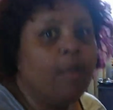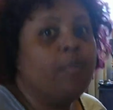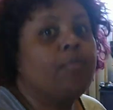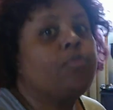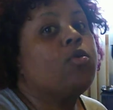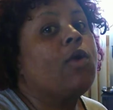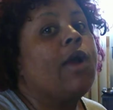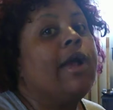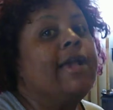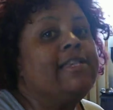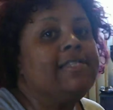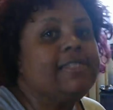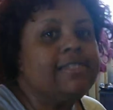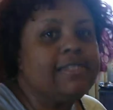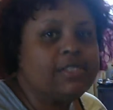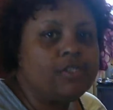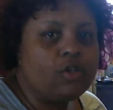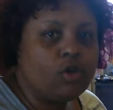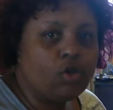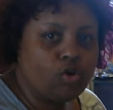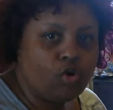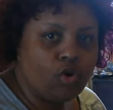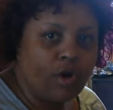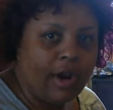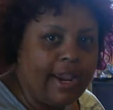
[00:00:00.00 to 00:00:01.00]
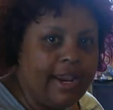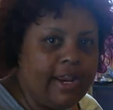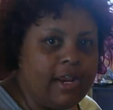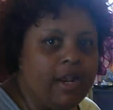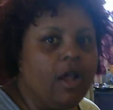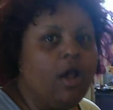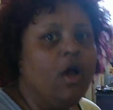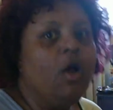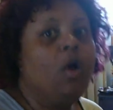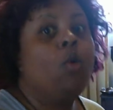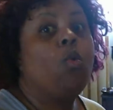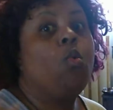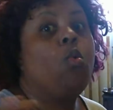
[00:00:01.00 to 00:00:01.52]
Prices are great.
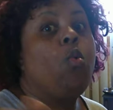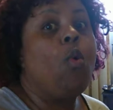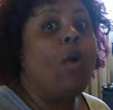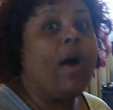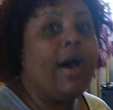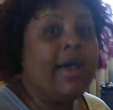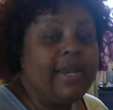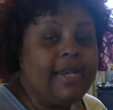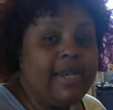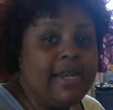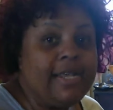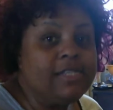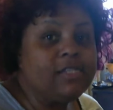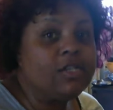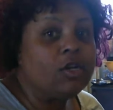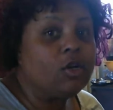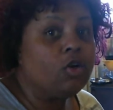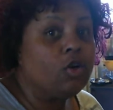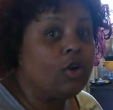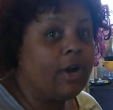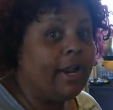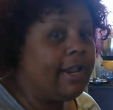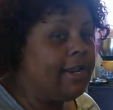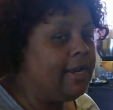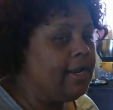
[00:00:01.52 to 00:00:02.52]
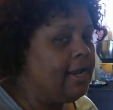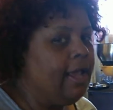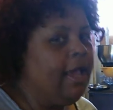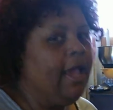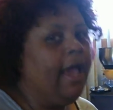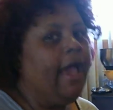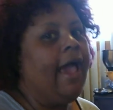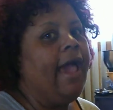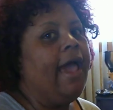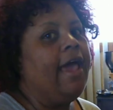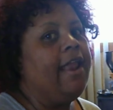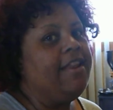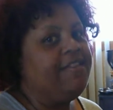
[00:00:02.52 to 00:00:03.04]
Quantities are great.
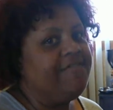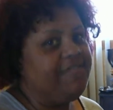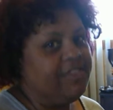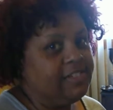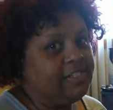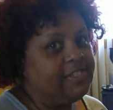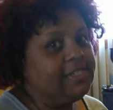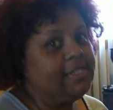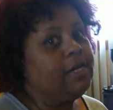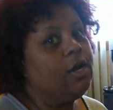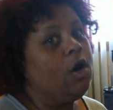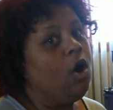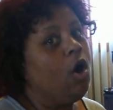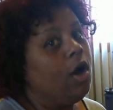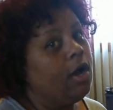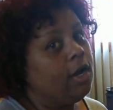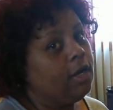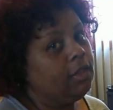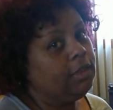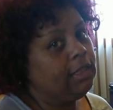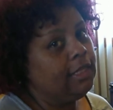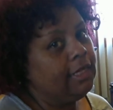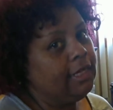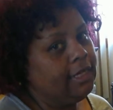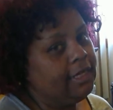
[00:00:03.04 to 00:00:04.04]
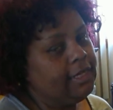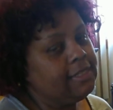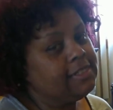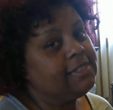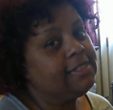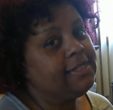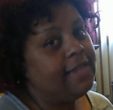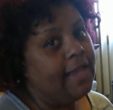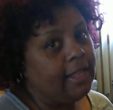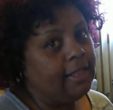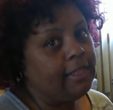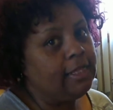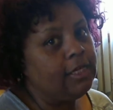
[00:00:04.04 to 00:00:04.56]
And if a Seedaholic is
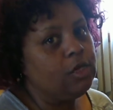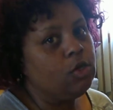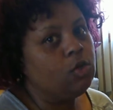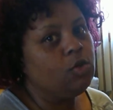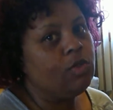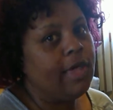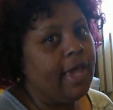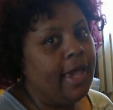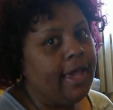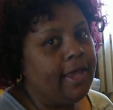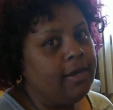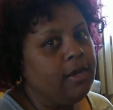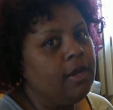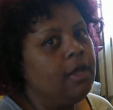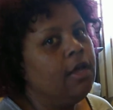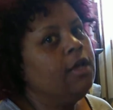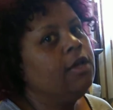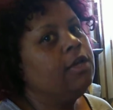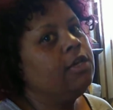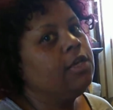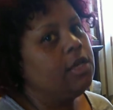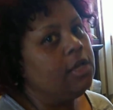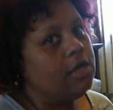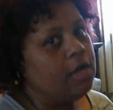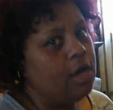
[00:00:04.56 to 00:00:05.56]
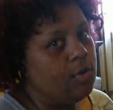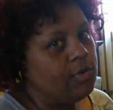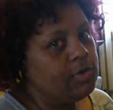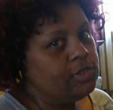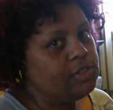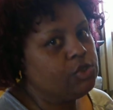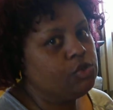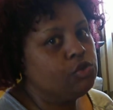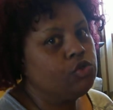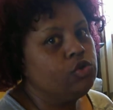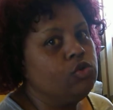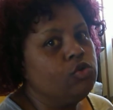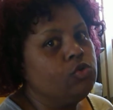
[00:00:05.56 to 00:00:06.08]
telling you that, you know
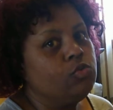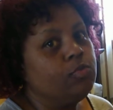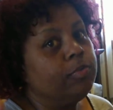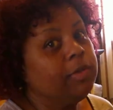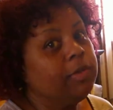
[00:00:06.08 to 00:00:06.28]
it's true.